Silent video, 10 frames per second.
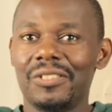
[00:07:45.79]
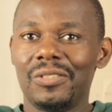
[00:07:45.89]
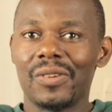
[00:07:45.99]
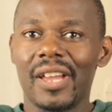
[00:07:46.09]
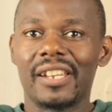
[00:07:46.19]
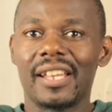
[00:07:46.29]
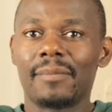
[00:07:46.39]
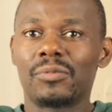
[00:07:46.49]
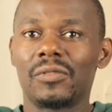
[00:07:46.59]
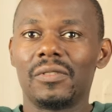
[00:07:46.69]
You end
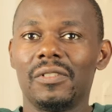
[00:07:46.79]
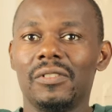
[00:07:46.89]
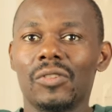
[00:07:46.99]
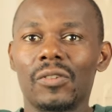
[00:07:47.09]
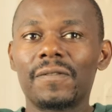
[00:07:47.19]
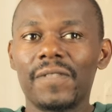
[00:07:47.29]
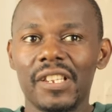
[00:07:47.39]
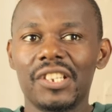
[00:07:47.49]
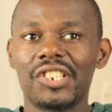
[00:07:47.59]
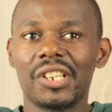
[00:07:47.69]
up not
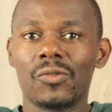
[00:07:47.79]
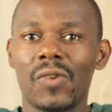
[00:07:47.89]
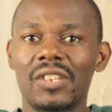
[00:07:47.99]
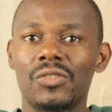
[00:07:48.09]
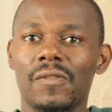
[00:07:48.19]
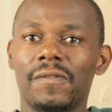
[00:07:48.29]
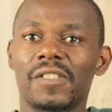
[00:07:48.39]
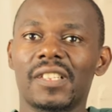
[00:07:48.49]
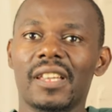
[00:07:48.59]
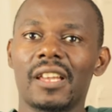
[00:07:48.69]
finishing what you've
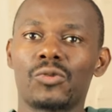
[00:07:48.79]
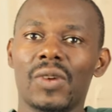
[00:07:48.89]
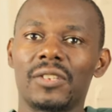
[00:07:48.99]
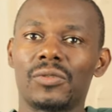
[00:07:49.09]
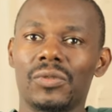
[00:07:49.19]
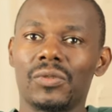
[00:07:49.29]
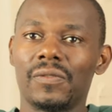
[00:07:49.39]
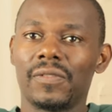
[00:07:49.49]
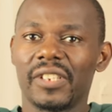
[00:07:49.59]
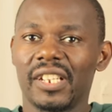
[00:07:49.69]
scheduled to
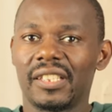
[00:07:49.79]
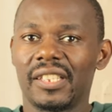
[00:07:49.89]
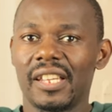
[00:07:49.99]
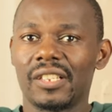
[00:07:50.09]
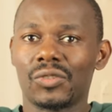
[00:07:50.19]
do for that day.